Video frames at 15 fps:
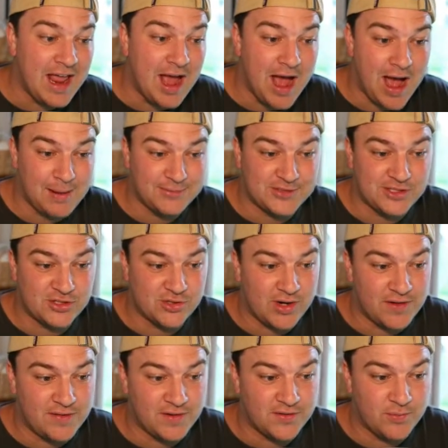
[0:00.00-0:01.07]
option trade
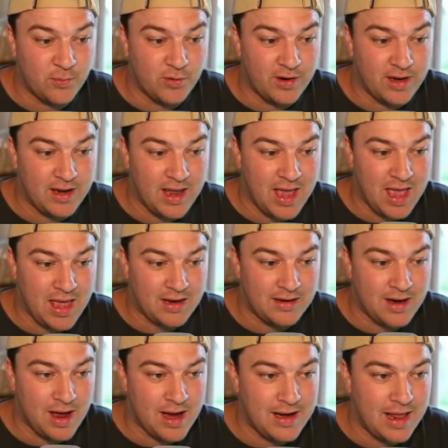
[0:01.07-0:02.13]
this morning at
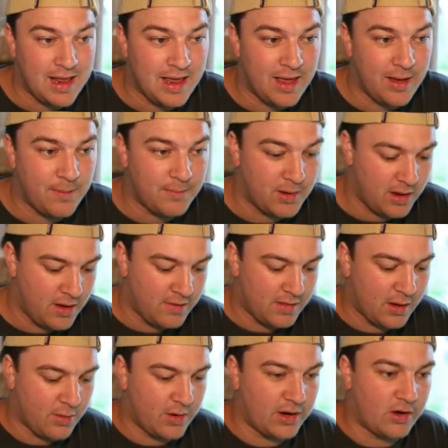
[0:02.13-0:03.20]
9 a.m. I
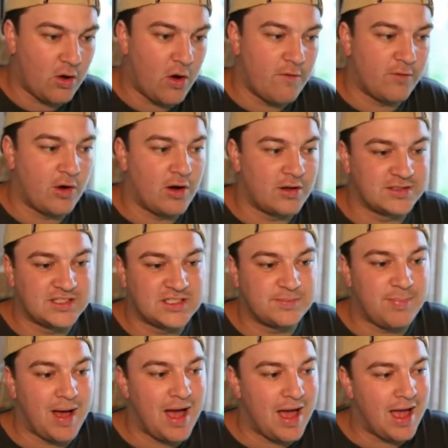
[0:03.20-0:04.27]
want to go over on
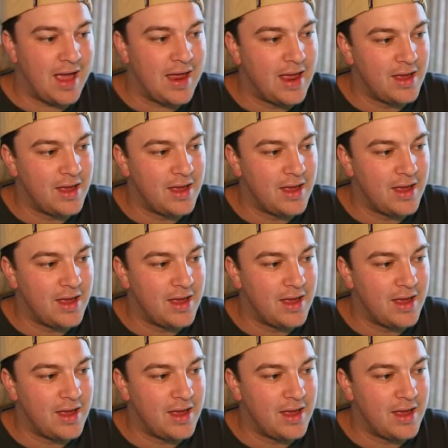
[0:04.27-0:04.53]
SPY.